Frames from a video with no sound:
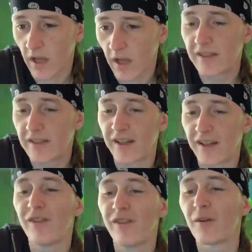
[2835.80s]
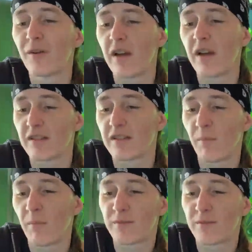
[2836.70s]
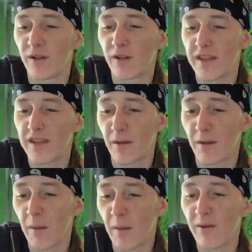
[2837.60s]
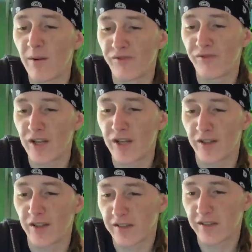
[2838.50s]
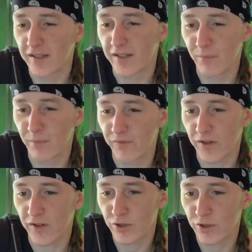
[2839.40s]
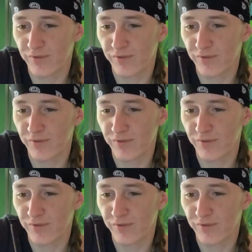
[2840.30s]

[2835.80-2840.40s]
Lunar Bettas, I told my husband I was getting a puppy or fish, and that's how I ended up with fish.